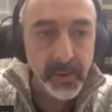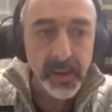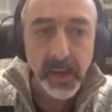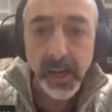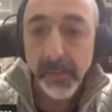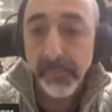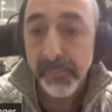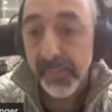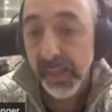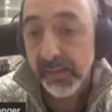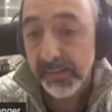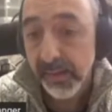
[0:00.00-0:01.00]

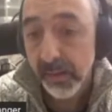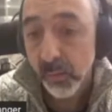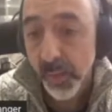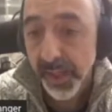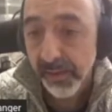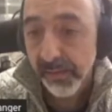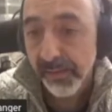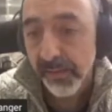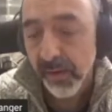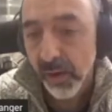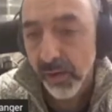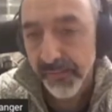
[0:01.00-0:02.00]
The width
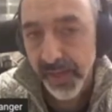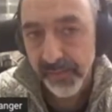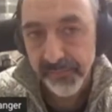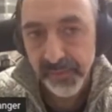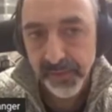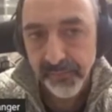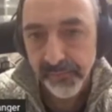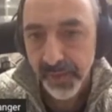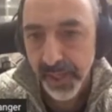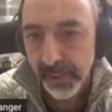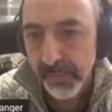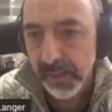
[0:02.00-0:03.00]
of every
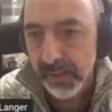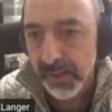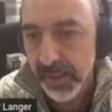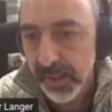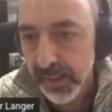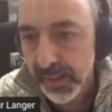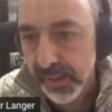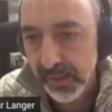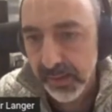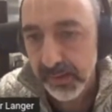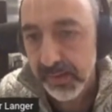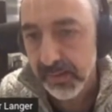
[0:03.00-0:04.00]
frame
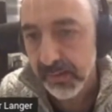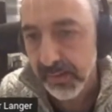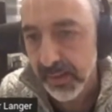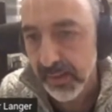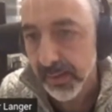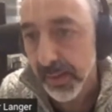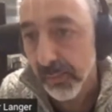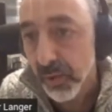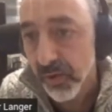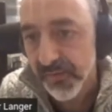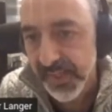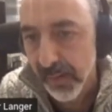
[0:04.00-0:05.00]
is the
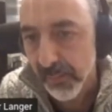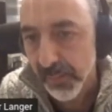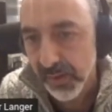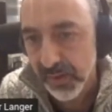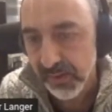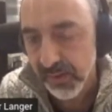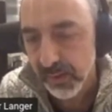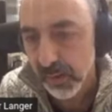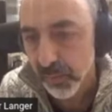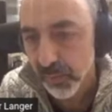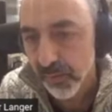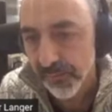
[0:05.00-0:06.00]
number of samples that
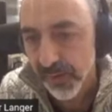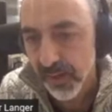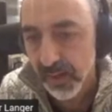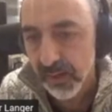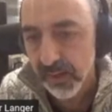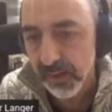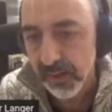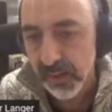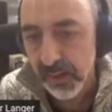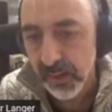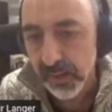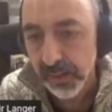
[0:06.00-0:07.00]
the profiler
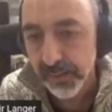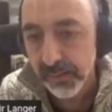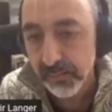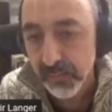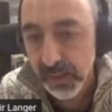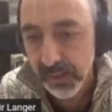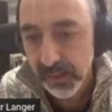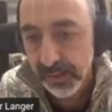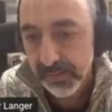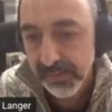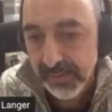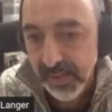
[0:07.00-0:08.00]

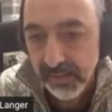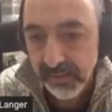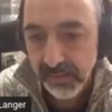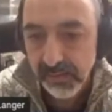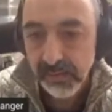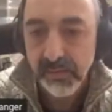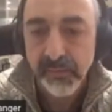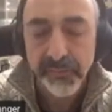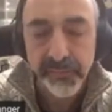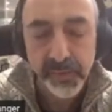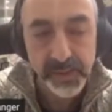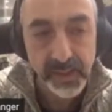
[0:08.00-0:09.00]
detected
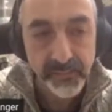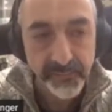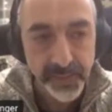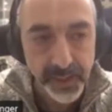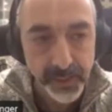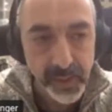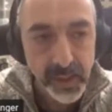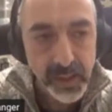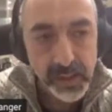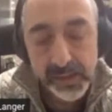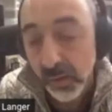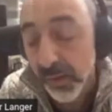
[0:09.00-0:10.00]
for that frame.
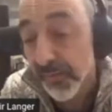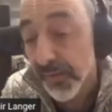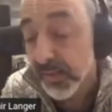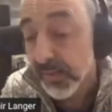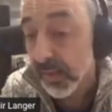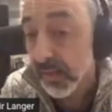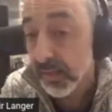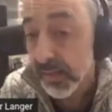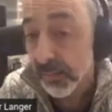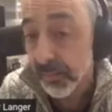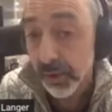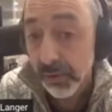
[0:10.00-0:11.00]
So if it's a
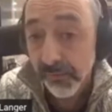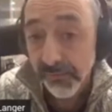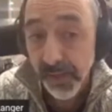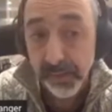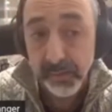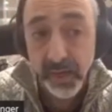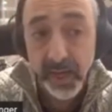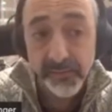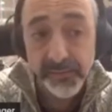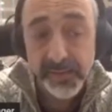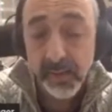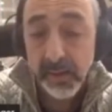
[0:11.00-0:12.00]
CPU flame
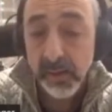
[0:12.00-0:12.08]
graphs,